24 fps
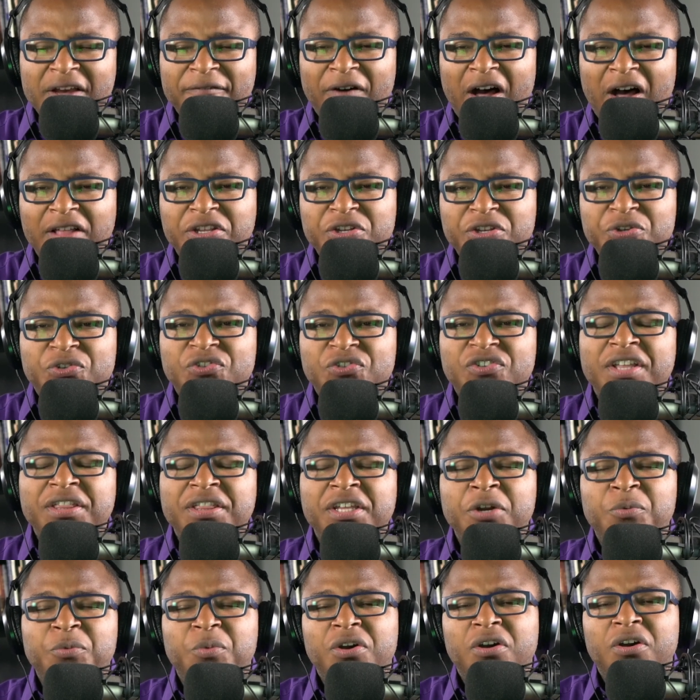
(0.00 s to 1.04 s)
Father, you said
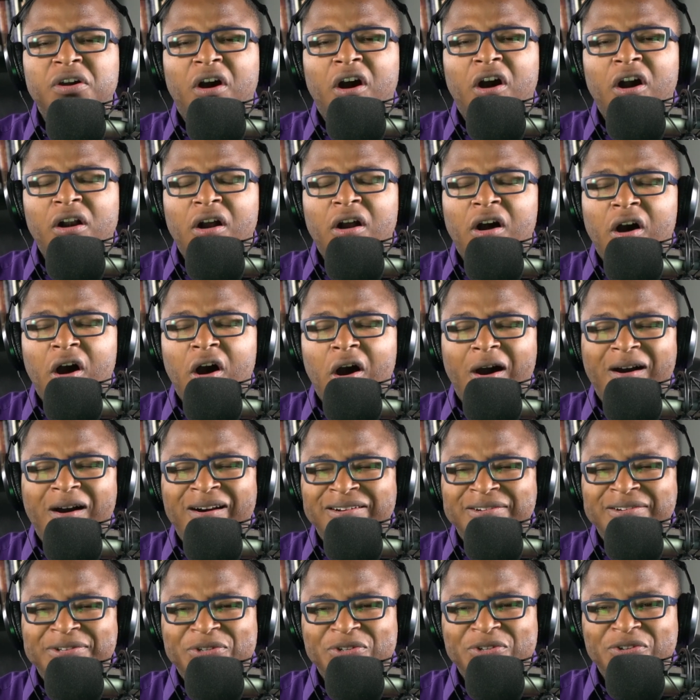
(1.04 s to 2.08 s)
that it would guard our
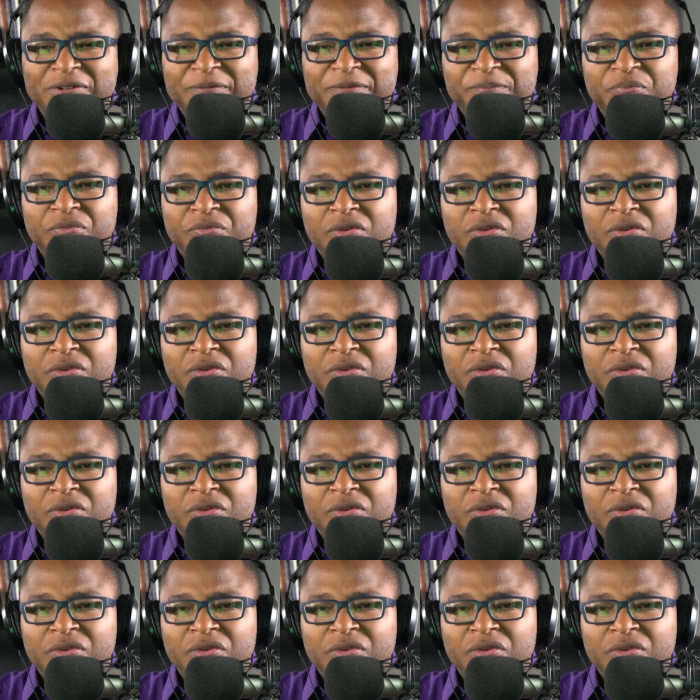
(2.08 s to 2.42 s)
hearts.